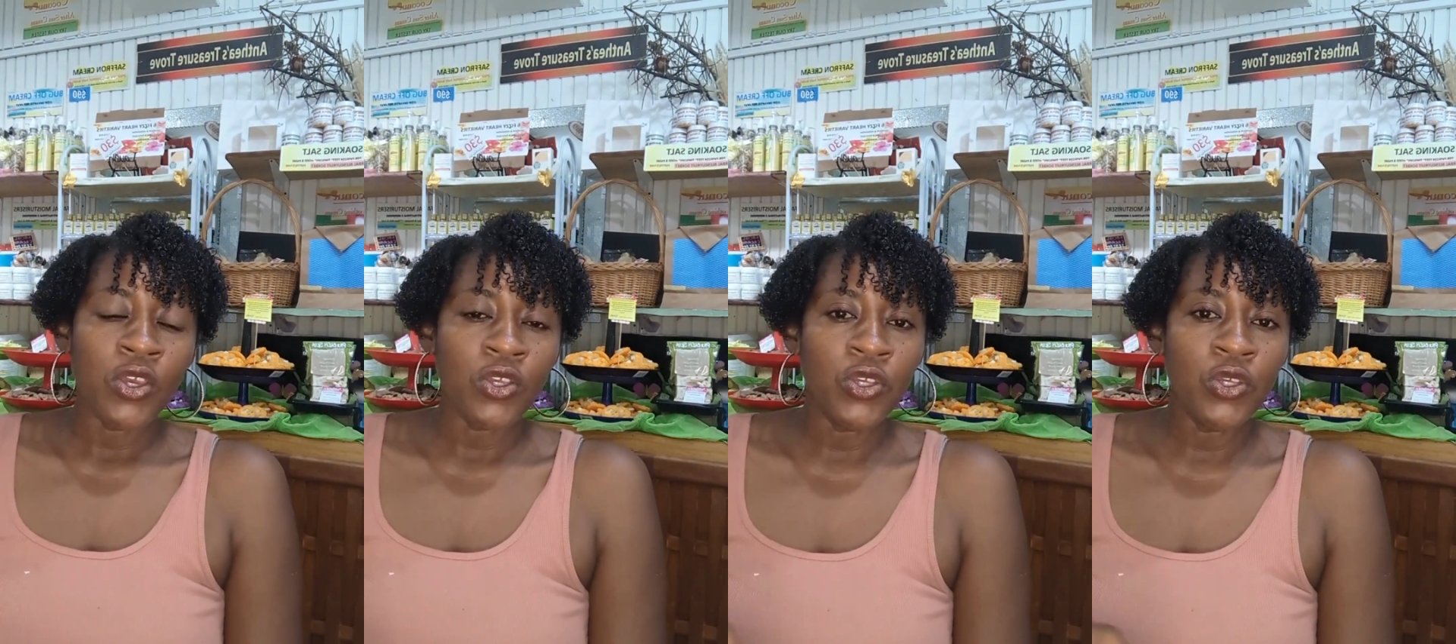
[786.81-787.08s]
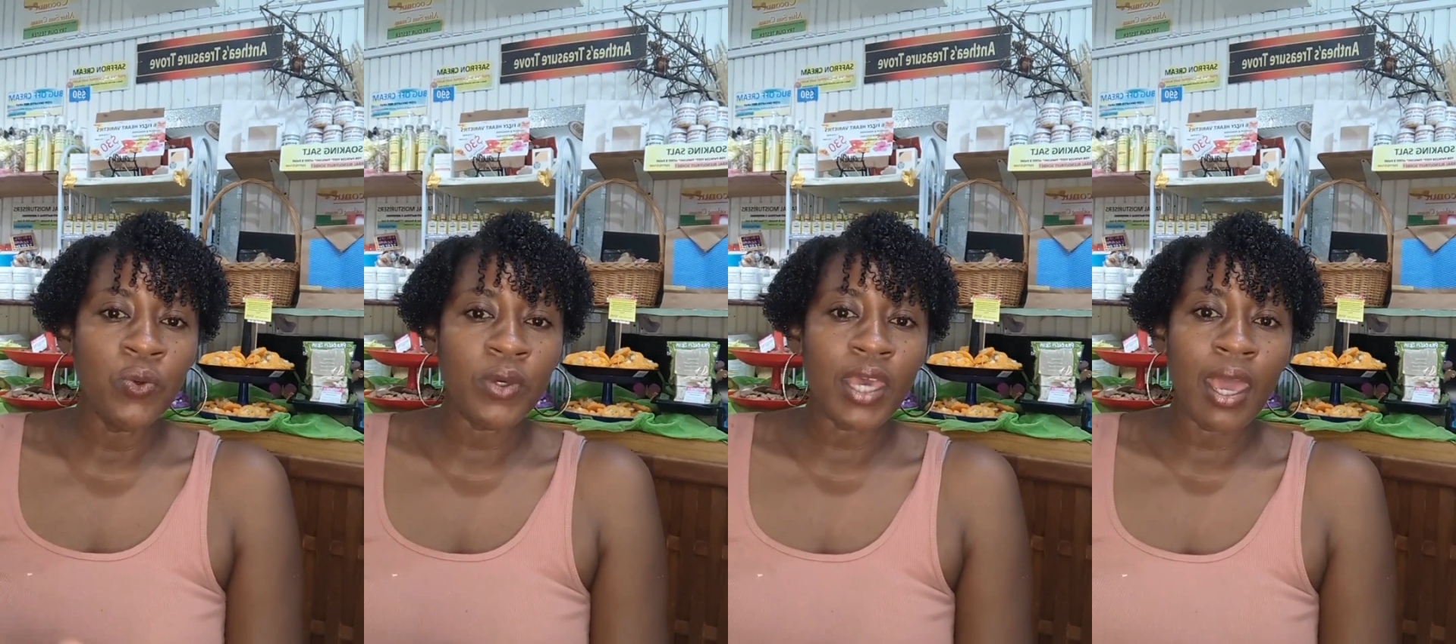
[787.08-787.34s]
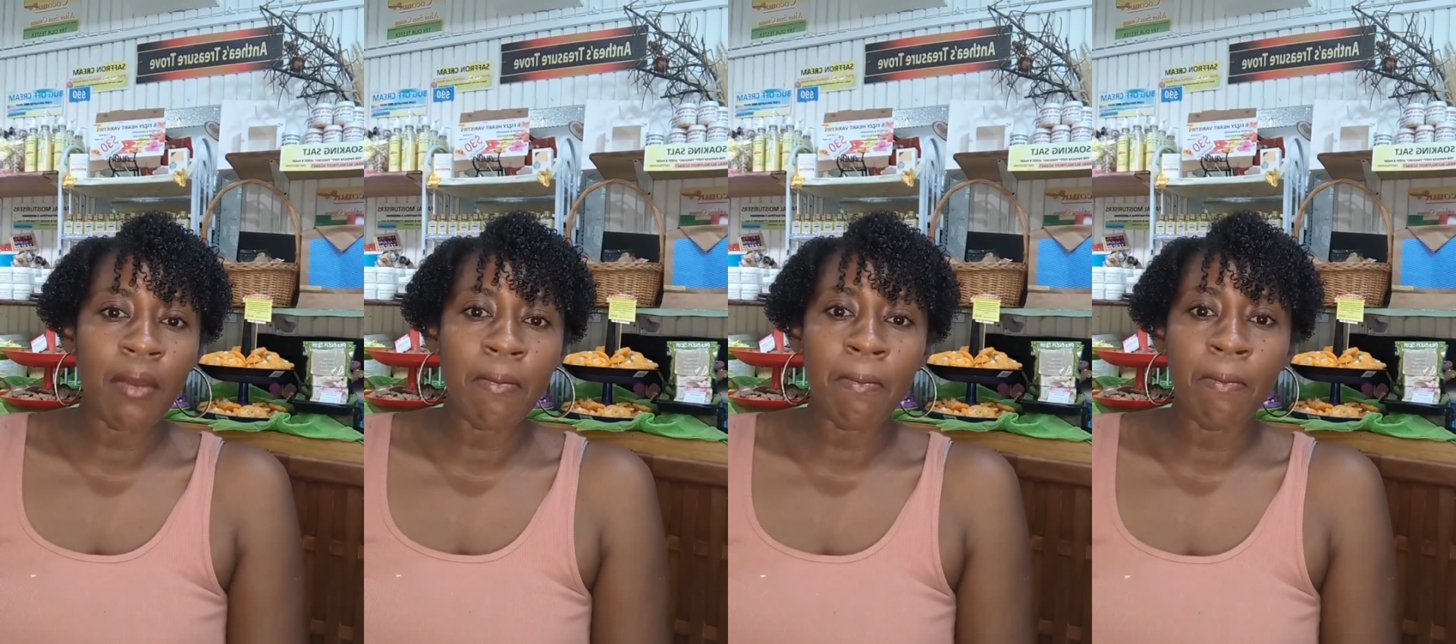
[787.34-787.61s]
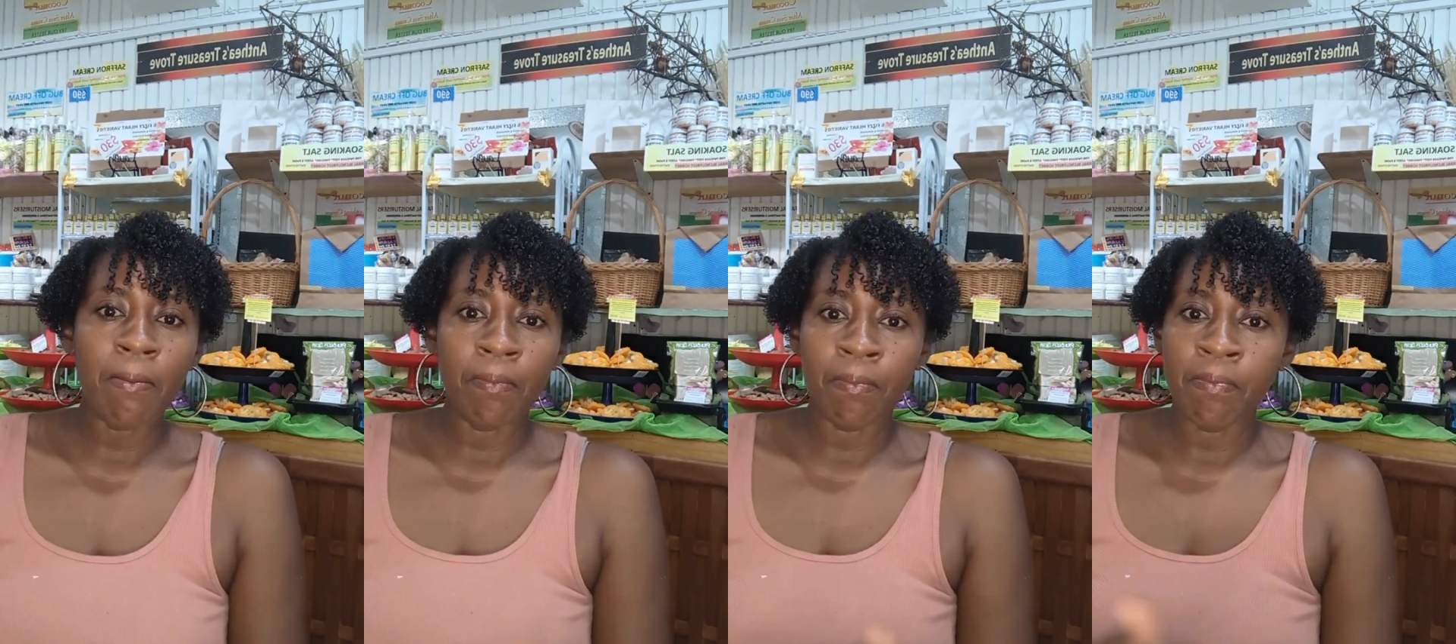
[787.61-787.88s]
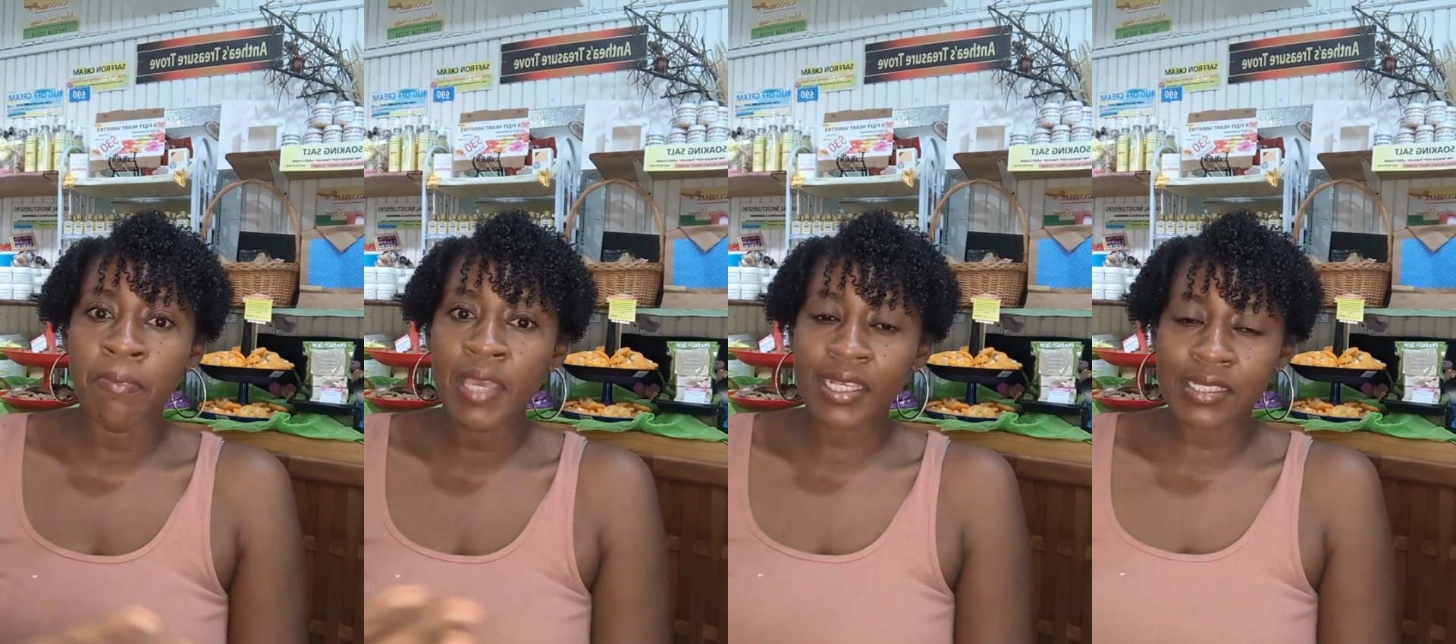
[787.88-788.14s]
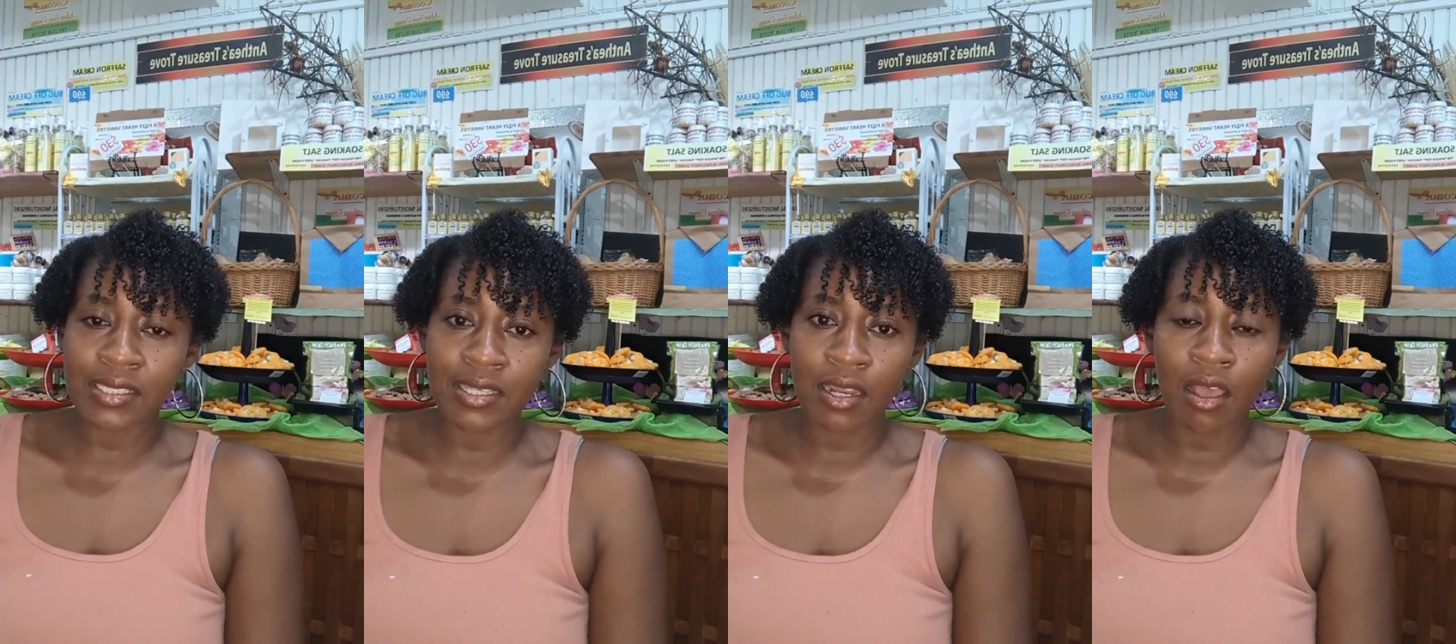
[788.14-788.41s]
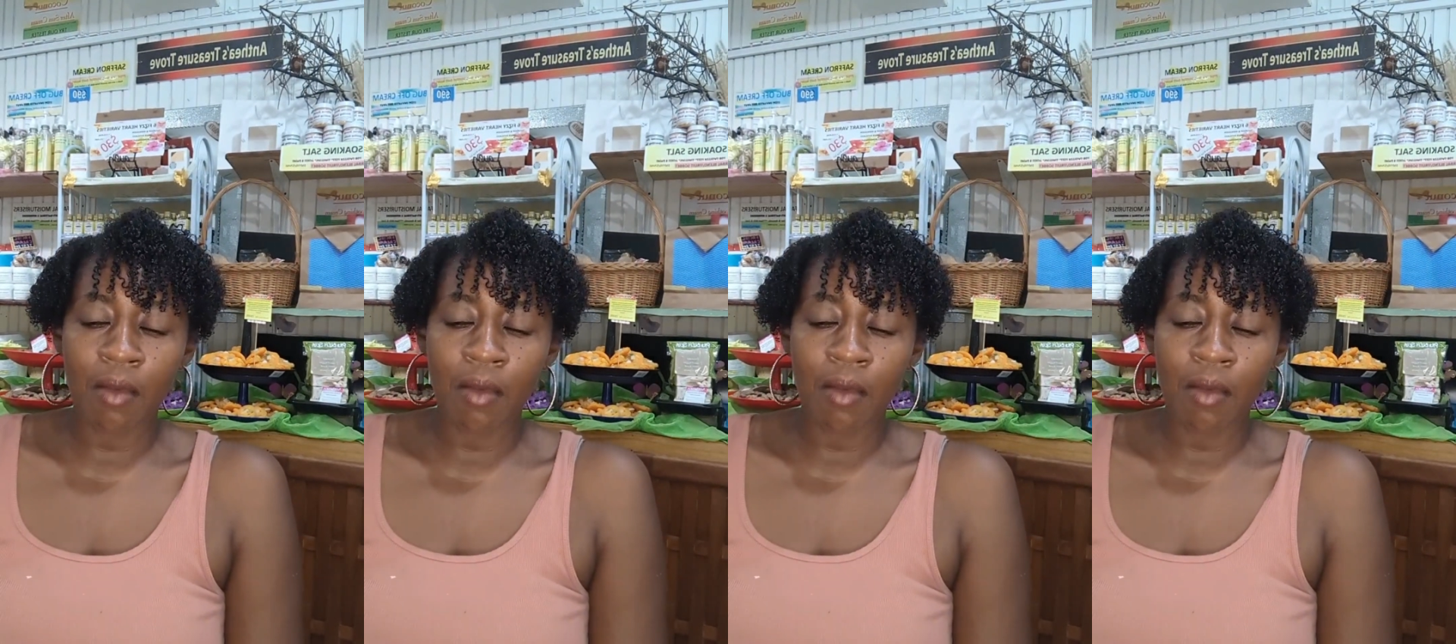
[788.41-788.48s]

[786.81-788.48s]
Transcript: You can mix it